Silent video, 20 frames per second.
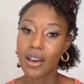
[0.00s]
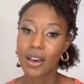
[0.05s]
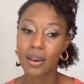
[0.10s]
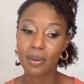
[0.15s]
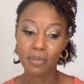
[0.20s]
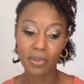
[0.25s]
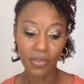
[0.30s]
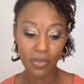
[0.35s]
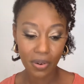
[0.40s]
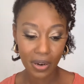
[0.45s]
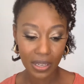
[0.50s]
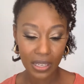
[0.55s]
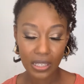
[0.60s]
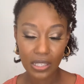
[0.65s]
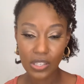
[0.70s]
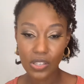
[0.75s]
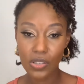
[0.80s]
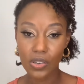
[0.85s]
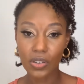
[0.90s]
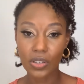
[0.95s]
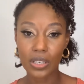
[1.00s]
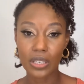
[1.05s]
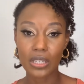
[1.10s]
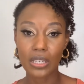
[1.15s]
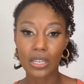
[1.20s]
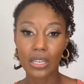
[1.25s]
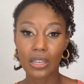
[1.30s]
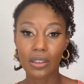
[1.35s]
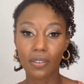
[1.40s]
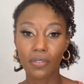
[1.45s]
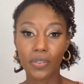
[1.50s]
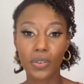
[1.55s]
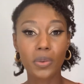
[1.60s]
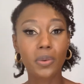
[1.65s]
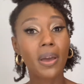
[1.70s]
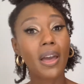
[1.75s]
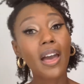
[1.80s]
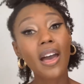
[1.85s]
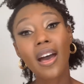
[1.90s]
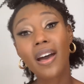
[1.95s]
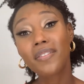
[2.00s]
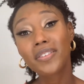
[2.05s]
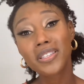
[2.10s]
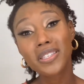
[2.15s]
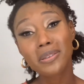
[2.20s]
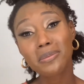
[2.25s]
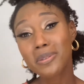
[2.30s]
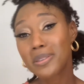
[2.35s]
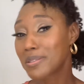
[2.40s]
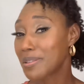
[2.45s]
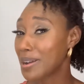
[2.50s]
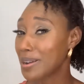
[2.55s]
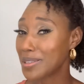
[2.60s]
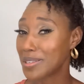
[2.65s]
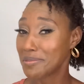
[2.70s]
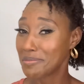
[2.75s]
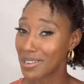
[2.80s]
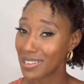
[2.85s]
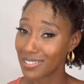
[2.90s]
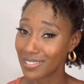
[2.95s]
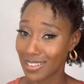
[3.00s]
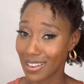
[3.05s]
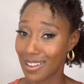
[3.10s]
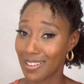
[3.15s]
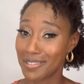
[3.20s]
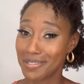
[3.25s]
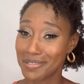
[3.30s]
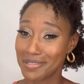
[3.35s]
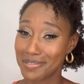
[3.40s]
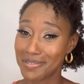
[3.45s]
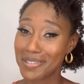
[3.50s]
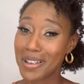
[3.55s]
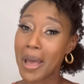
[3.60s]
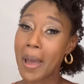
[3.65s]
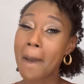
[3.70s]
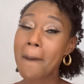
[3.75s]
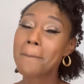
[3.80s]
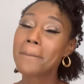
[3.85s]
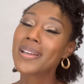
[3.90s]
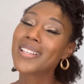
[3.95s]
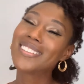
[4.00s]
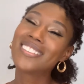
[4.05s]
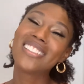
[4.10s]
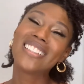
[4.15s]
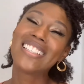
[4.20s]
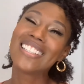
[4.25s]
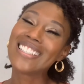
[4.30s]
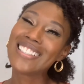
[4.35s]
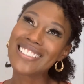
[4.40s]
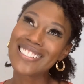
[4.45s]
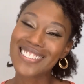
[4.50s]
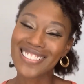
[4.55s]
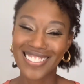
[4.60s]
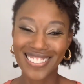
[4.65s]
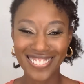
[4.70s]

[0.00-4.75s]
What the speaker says: before I get started, if you haven't subscribed to my channel, please